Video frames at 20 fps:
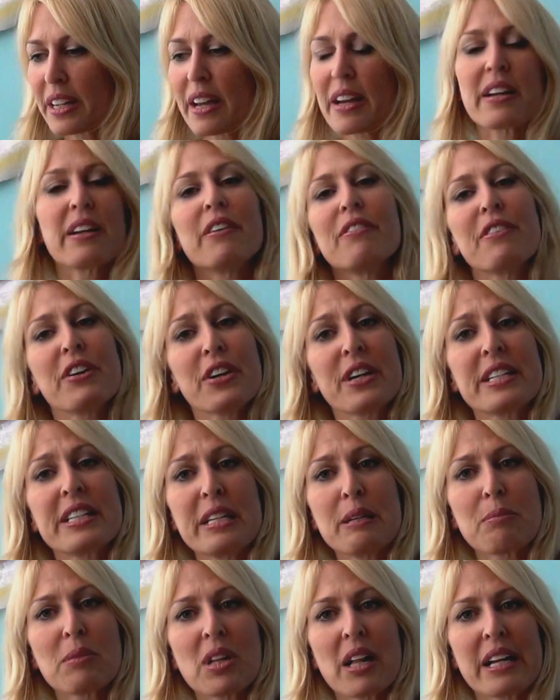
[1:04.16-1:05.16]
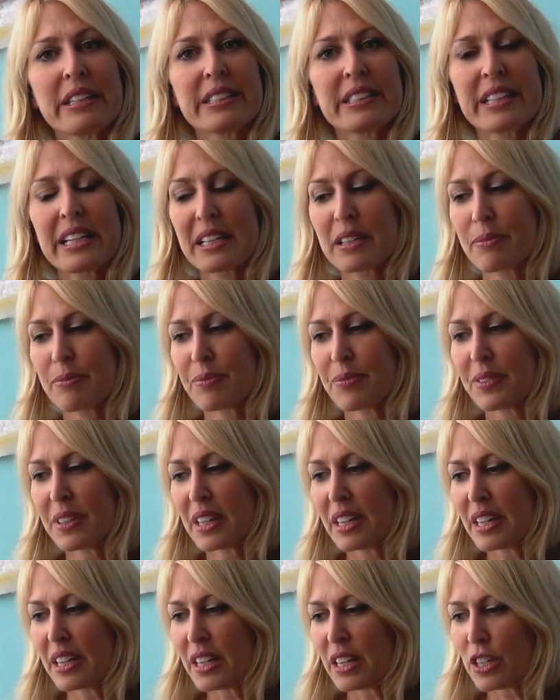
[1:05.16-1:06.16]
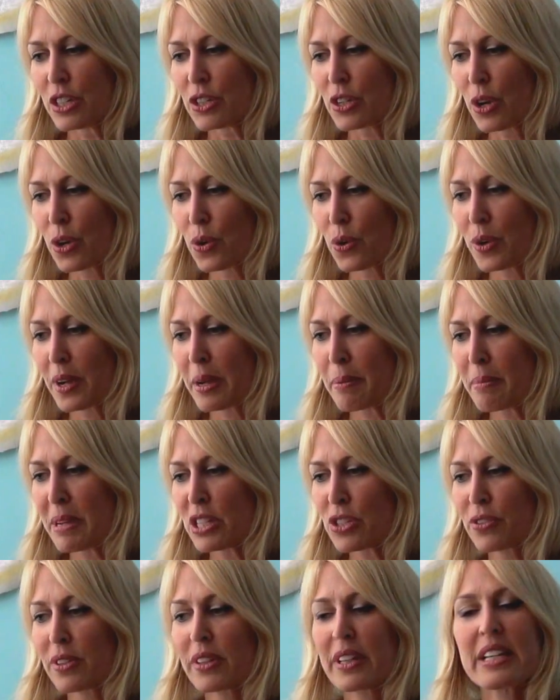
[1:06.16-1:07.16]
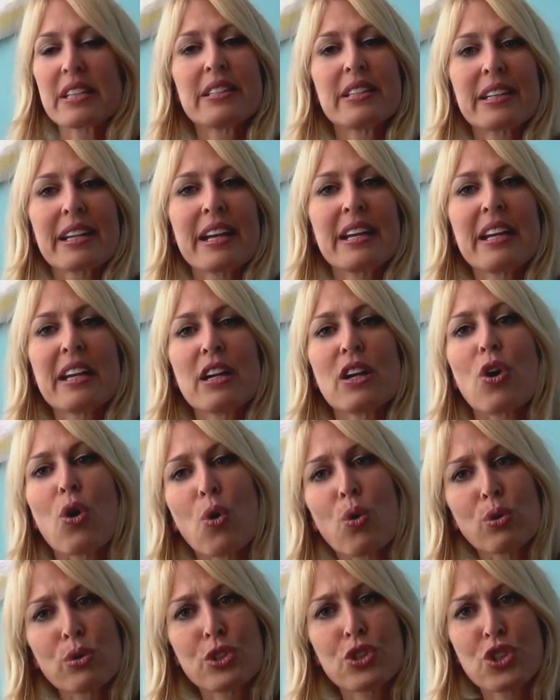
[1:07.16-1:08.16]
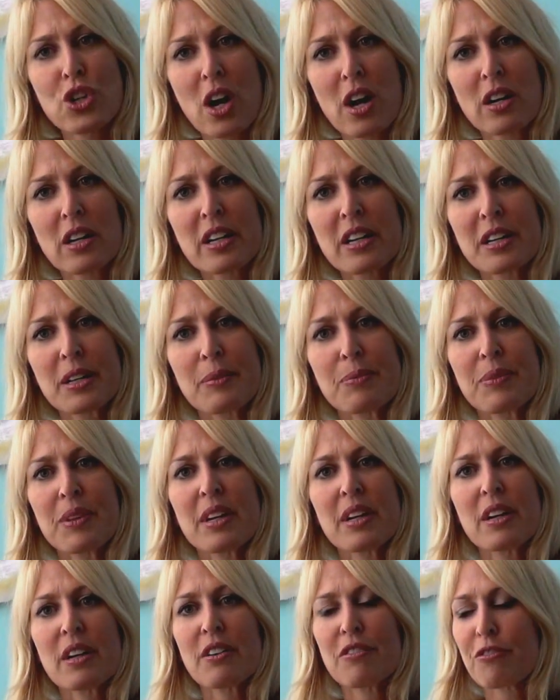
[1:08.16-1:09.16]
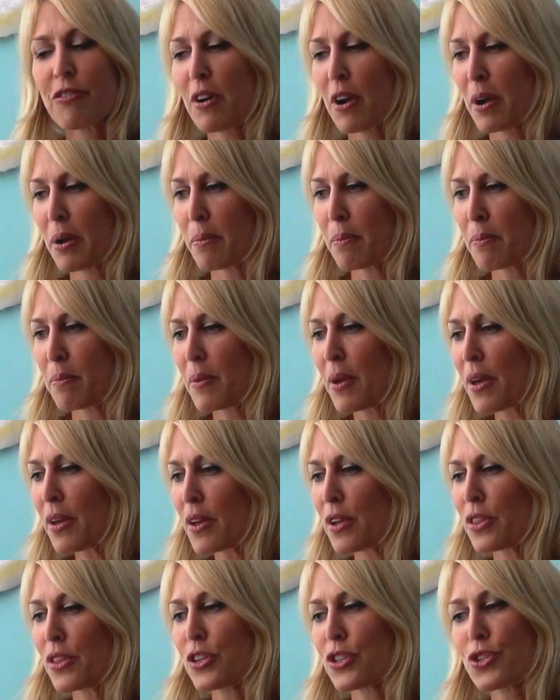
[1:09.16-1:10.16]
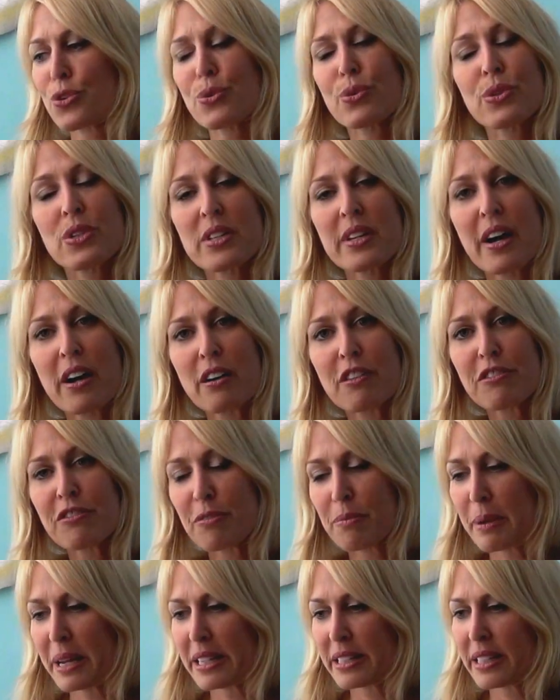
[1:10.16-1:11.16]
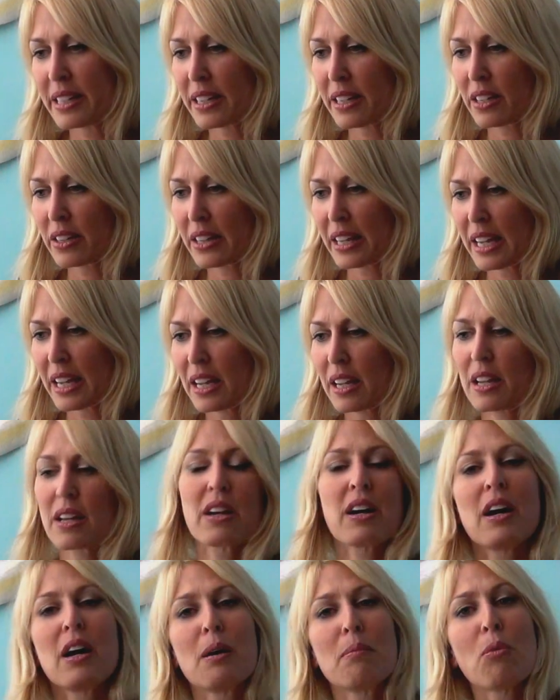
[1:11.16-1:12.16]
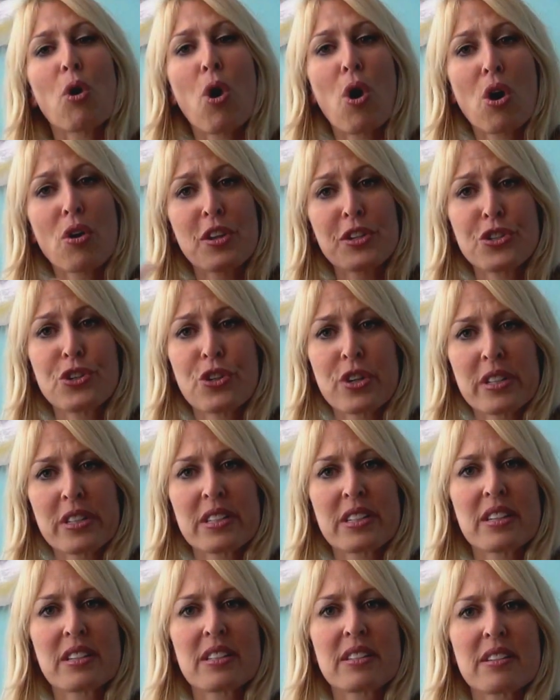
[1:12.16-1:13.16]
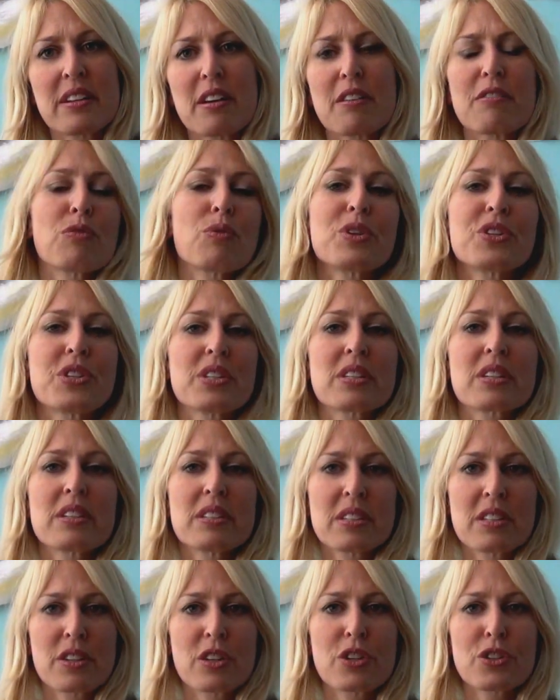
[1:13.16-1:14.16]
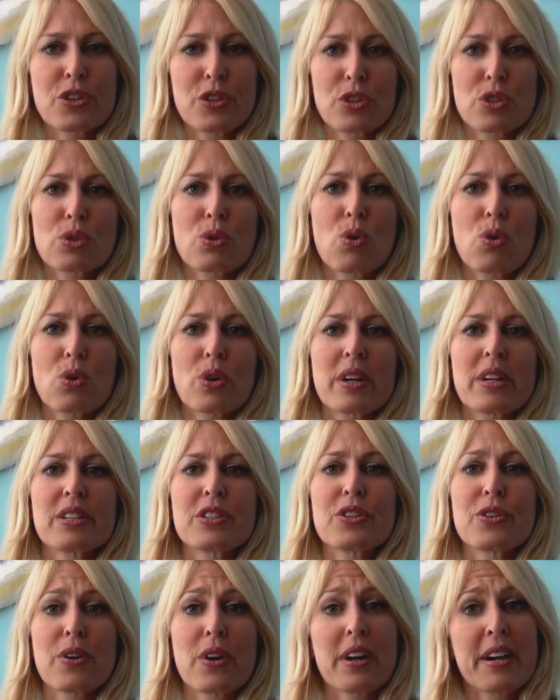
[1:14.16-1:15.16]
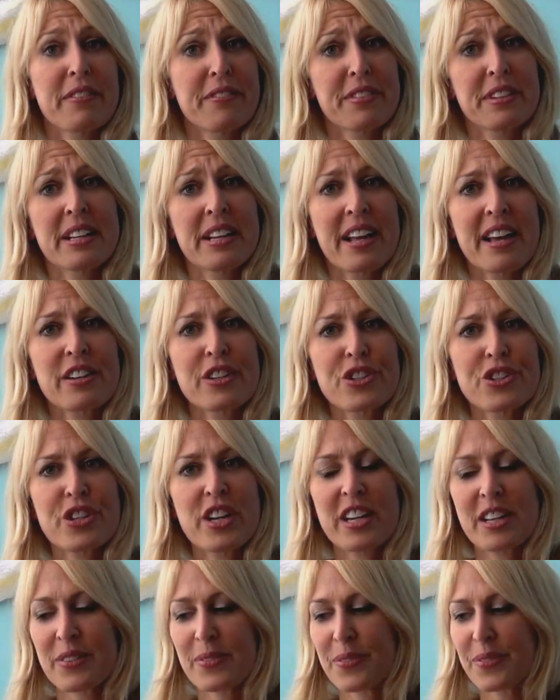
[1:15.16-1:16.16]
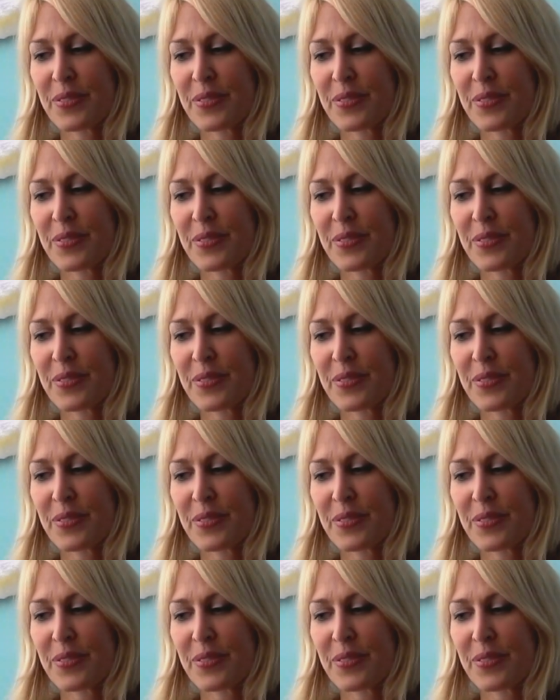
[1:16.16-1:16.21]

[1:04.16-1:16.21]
get a very deep cleansing. So it means releasing any old junk from the true self, basically all that you consist of, which is considered your soul because you're infinite energy.